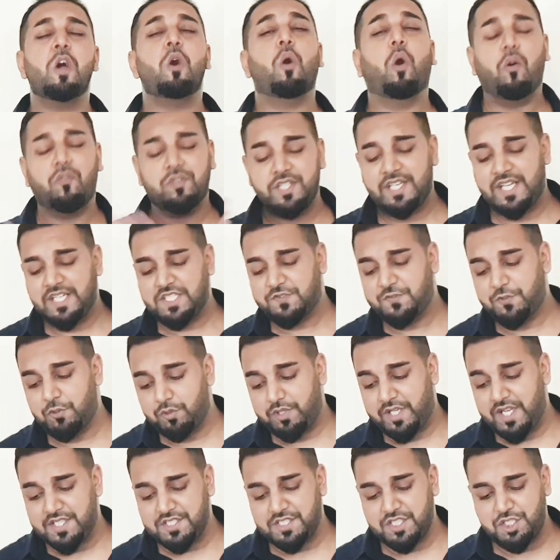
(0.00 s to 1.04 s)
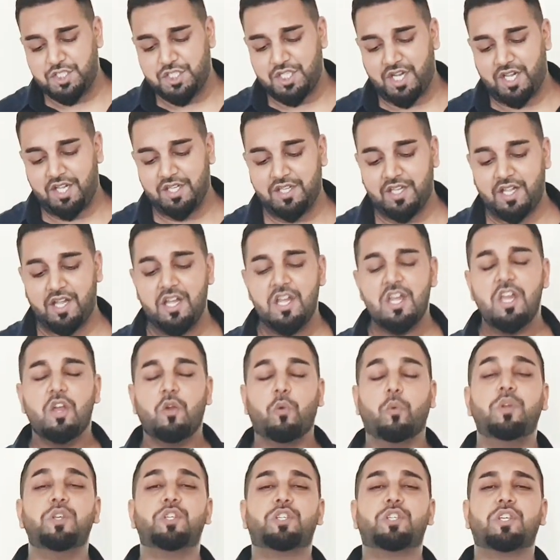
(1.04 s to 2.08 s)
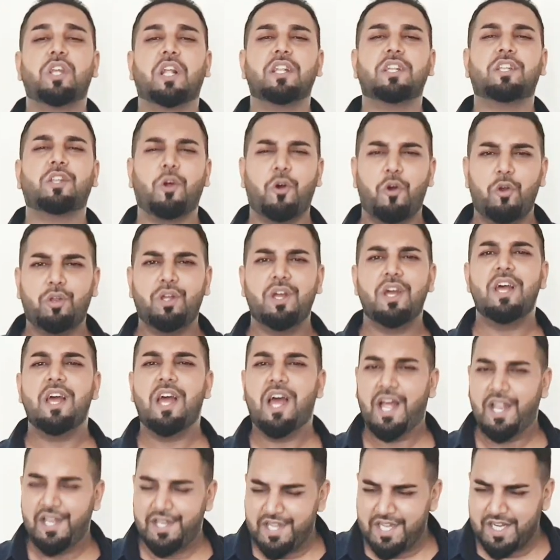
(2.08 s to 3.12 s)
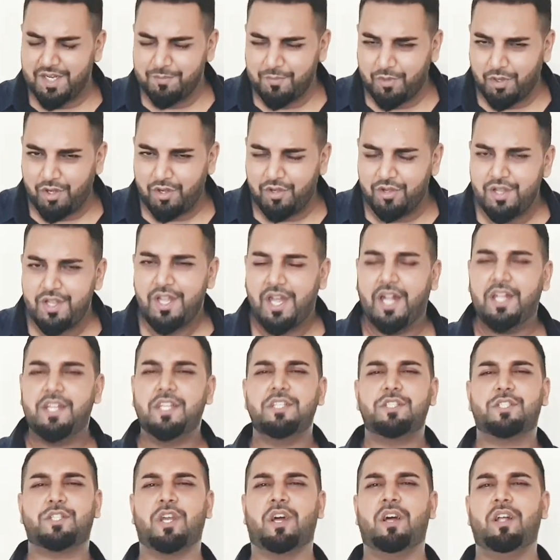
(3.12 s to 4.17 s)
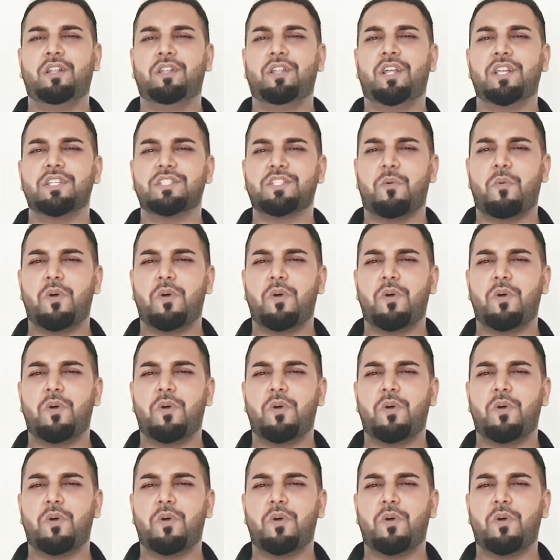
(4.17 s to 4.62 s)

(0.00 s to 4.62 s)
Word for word: Over the next few days, Insha'Allah, we shall talk a little more, and Insha'Allah